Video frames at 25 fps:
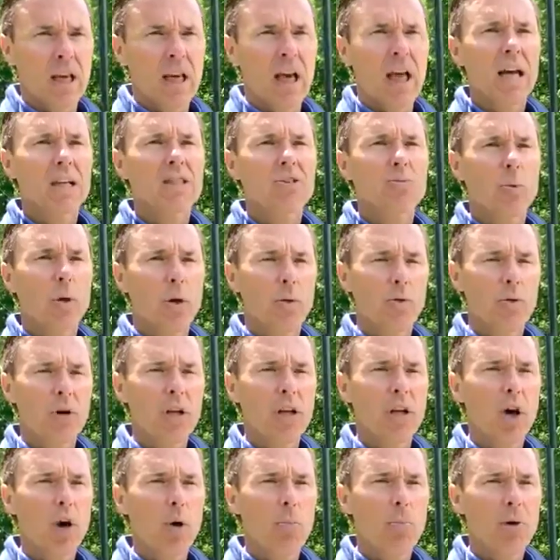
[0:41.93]
As we
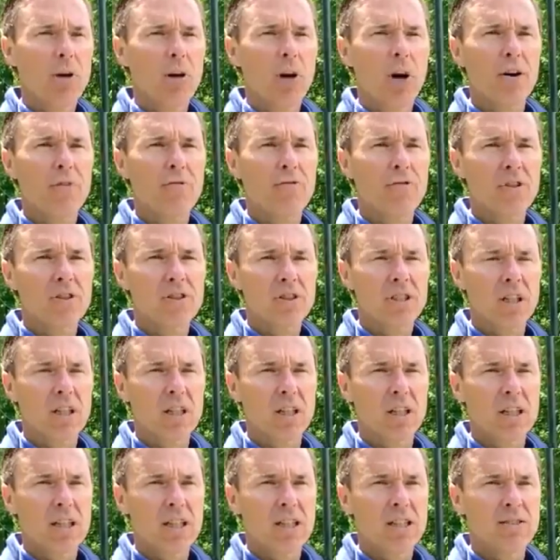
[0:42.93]
reopen our
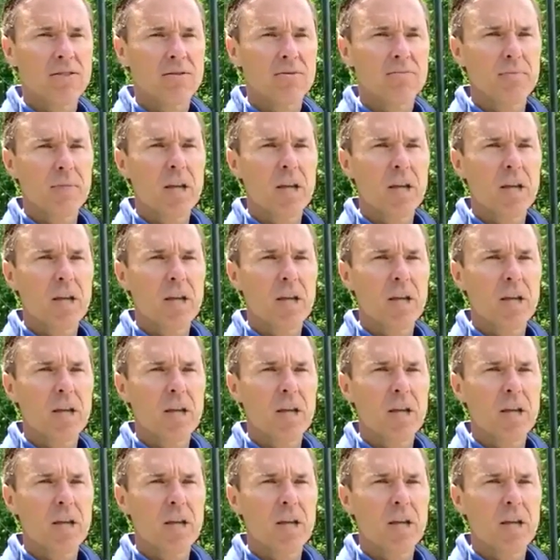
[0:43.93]
facilities,